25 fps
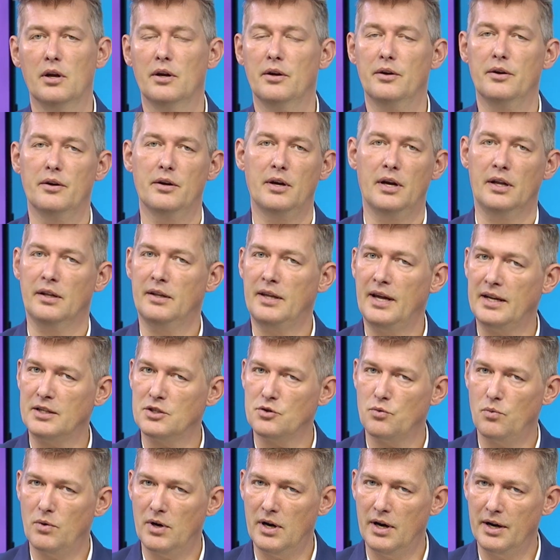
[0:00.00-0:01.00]
and
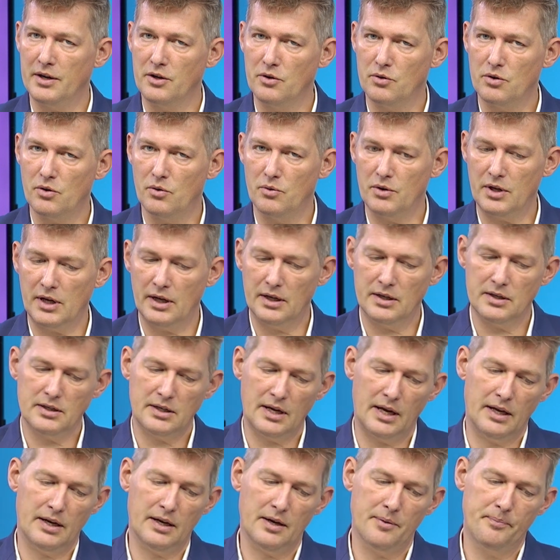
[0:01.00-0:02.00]
that's why you don't get
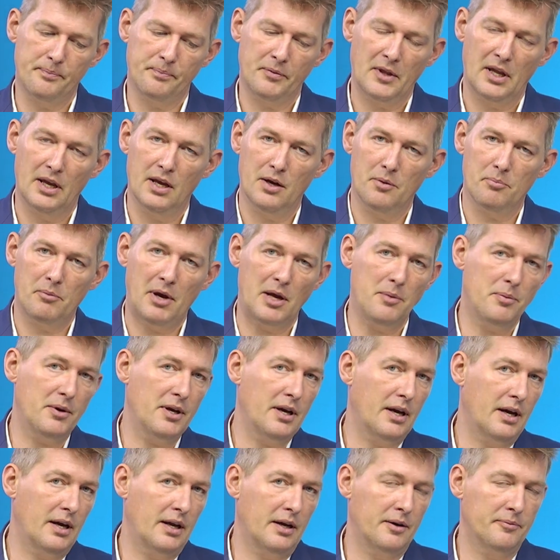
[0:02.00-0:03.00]
data.
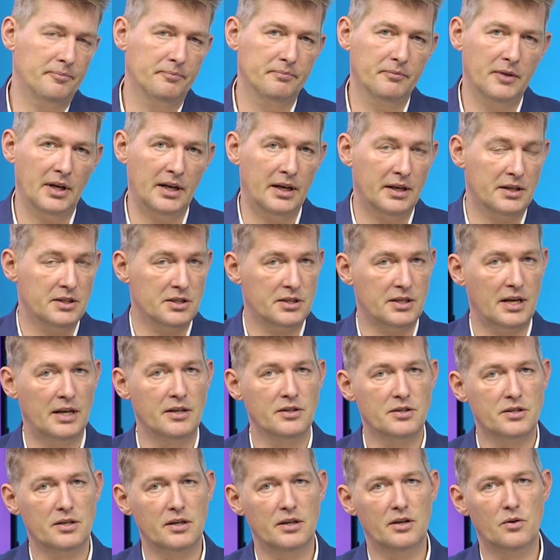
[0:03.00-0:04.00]
Maybe an
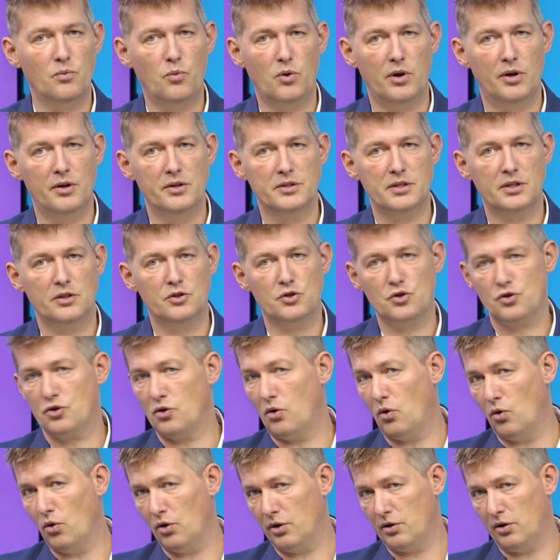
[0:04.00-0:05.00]
extension was
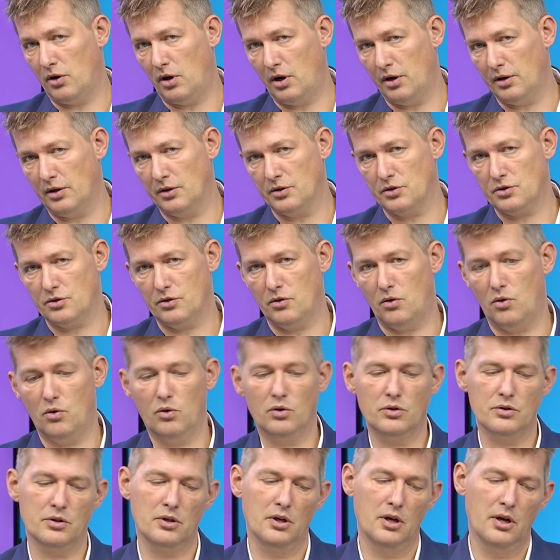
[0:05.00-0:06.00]
installed or
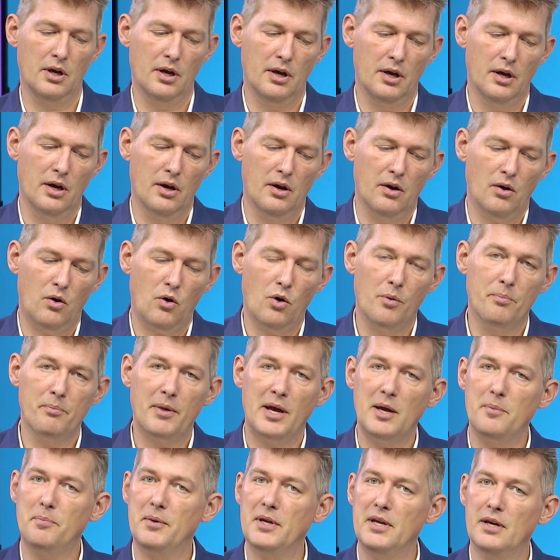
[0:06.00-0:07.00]
uninstalled. Or
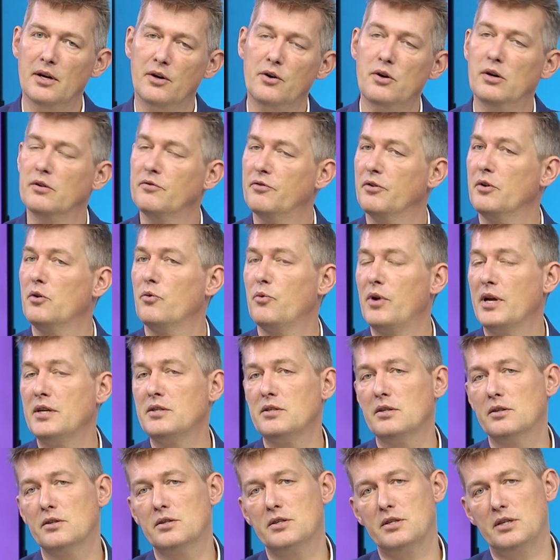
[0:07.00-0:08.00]
maybe a
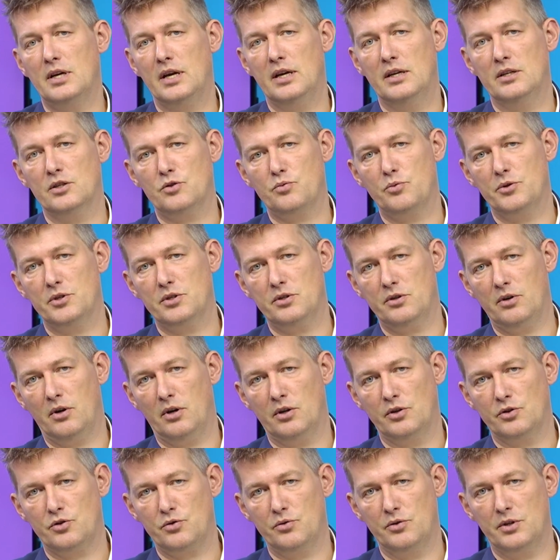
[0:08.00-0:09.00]
configuration change was
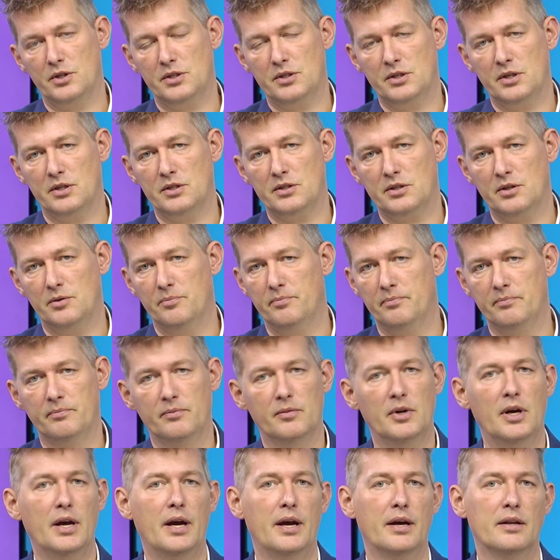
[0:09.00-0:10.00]
done to the system
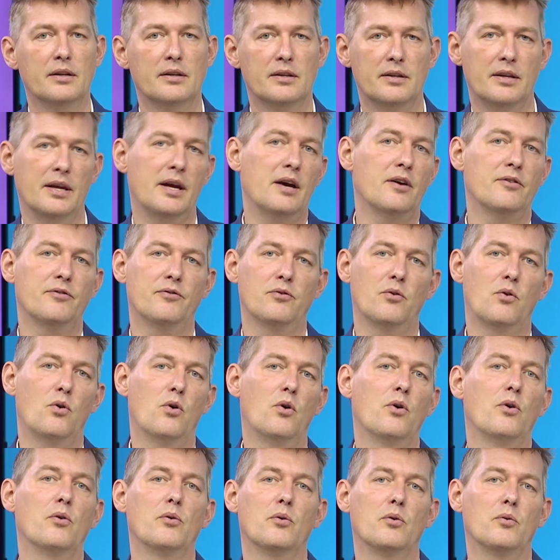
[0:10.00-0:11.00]
and
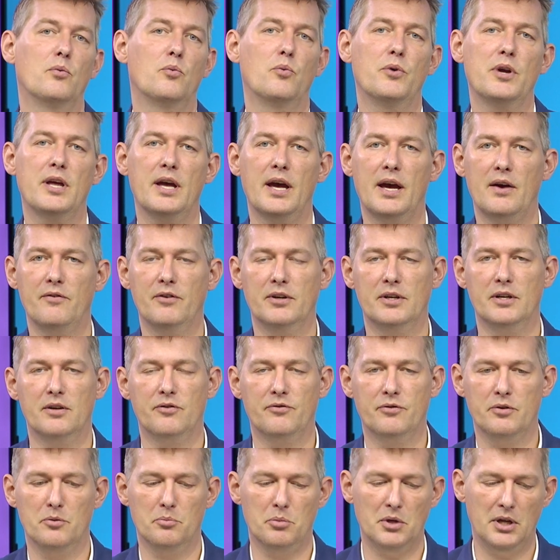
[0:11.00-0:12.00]
therefore we have a
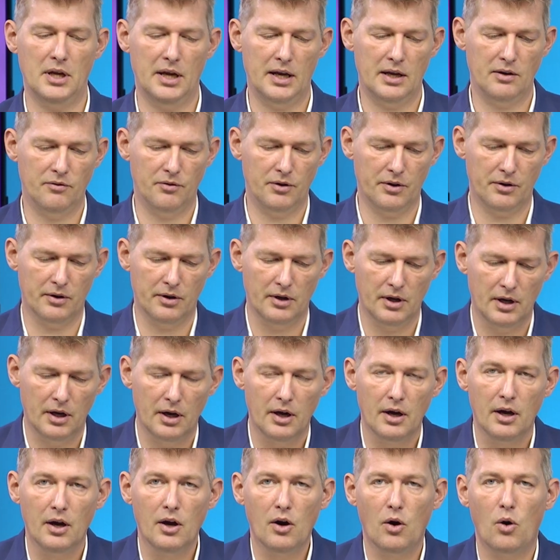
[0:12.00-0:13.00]
different behavior.
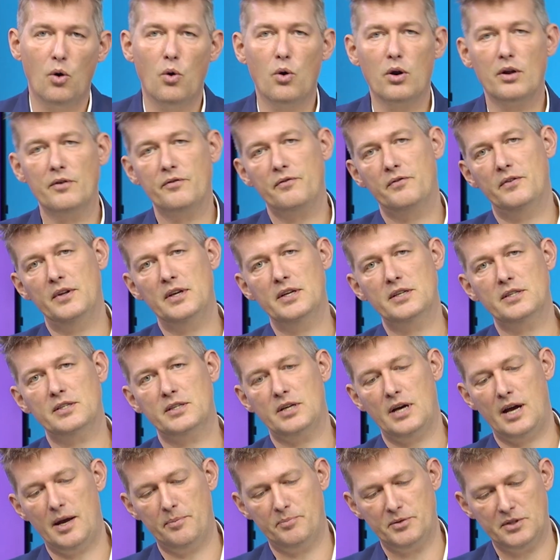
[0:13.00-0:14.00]
All of these
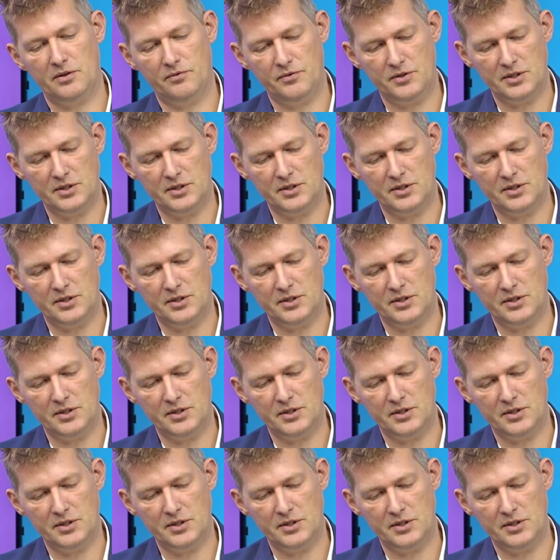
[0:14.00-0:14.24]
types of